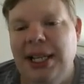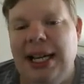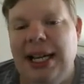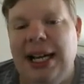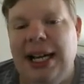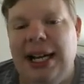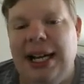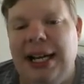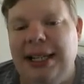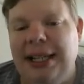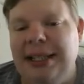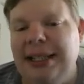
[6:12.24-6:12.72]

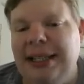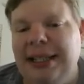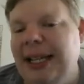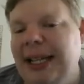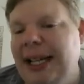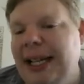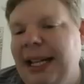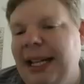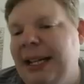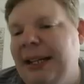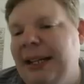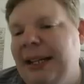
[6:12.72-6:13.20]

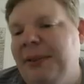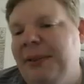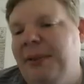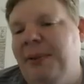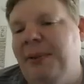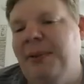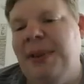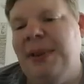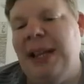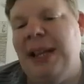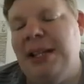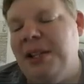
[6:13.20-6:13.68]
And
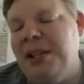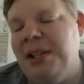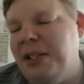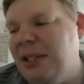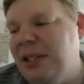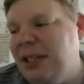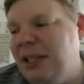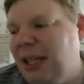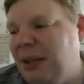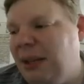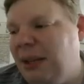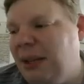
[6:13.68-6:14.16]
they
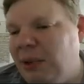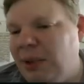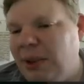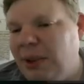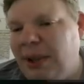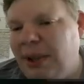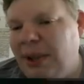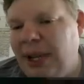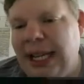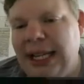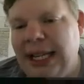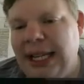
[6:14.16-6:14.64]
just sycamore in
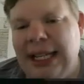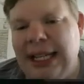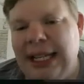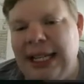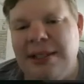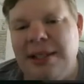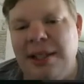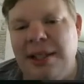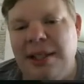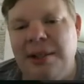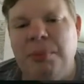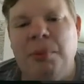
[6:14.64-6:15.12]
their hand,
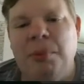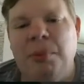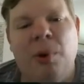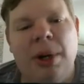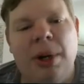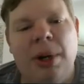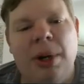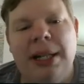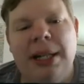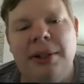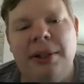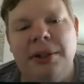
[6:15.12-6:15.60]
get to the
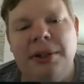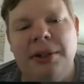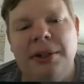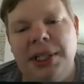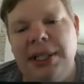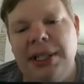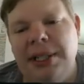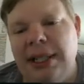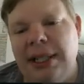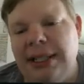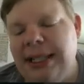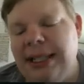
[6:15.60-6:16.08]
more
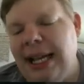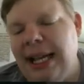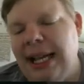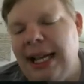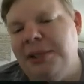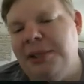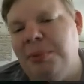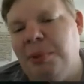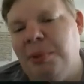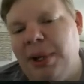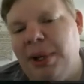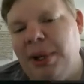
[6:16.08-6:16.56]
energy,
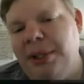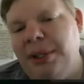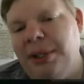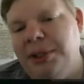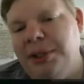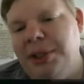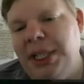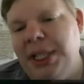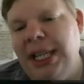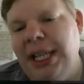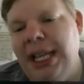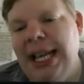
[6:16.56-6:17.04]
attach more
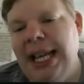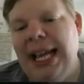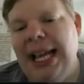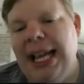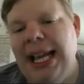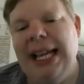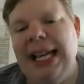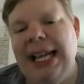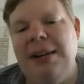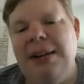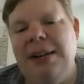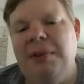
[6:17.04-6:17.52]
energy,
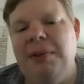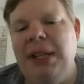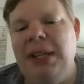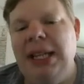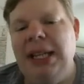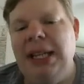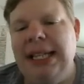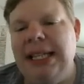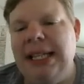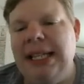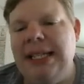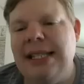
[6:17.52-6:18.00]
and it
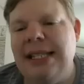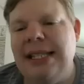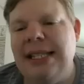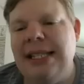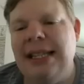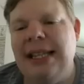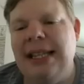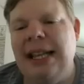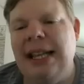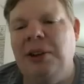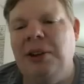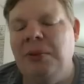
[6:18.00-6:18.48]
really
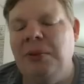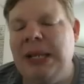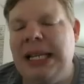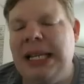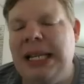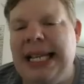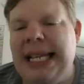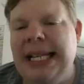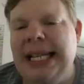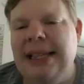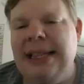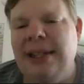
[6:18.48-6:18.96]
doesn't, they don't
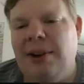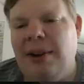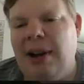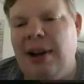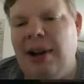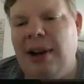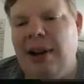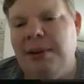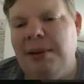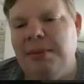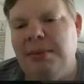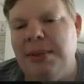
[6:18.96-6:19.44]
need their
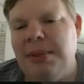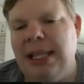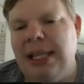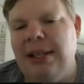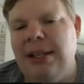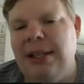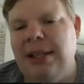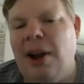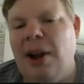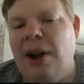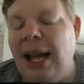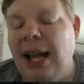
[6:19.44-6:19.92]
items
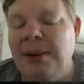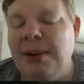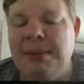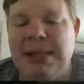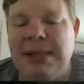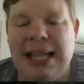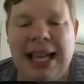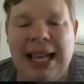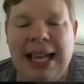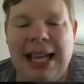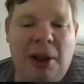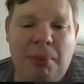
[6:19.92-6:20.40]
then. Their
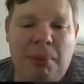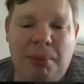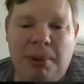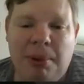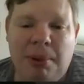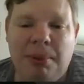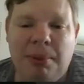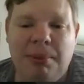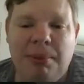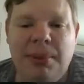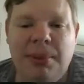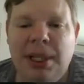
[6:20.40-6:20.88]
items help
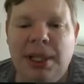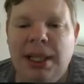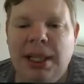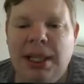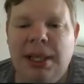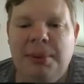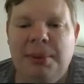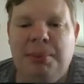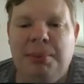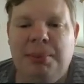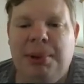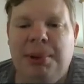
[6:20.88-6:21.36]
them,
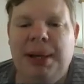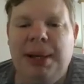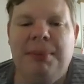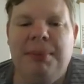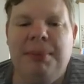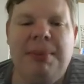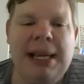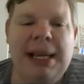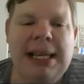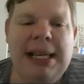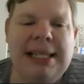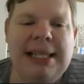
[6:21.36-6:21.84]

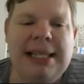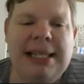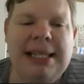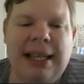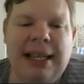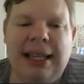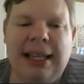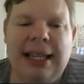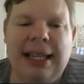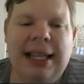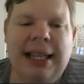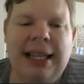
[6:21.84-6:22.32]
but
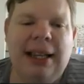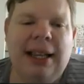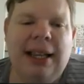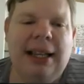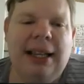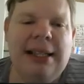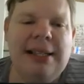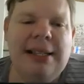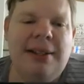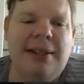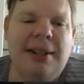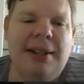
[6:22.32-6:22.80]
basically, like,
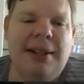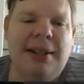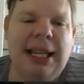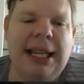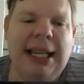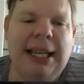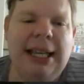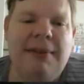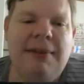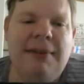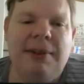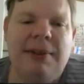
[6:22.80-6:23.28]
let's look
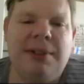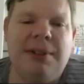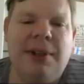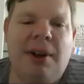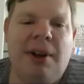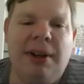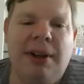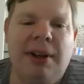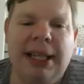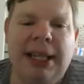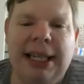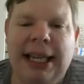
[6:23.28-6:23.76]
at Evil
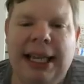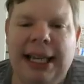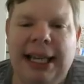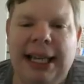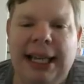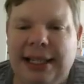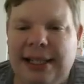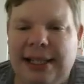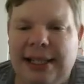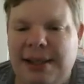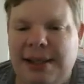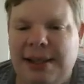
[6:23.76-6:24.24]
Tall
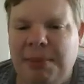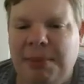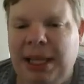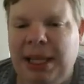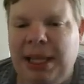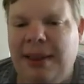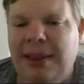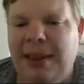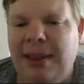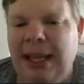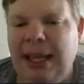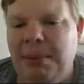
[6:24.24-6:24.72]
EX. I
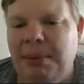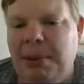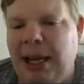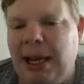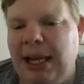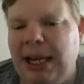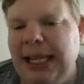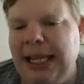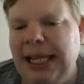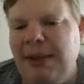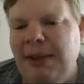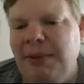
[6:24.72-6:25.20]
mean, think
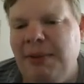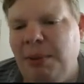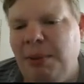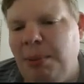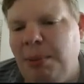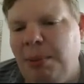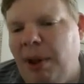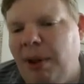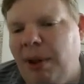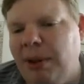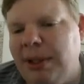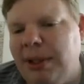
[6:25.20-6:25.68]
about it. Evil
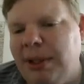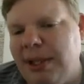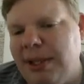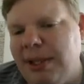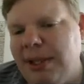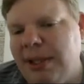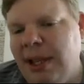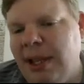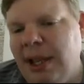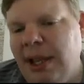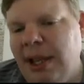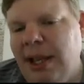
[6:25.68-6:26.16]
Ball
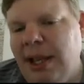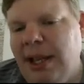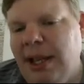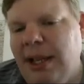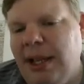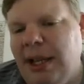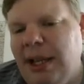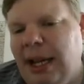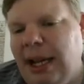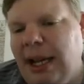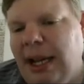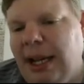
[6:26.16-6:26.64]
does
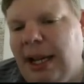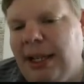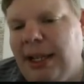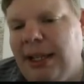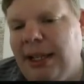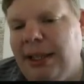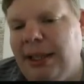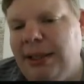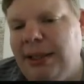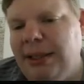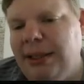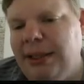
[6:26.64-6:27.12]

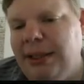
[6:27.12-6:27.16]
uh,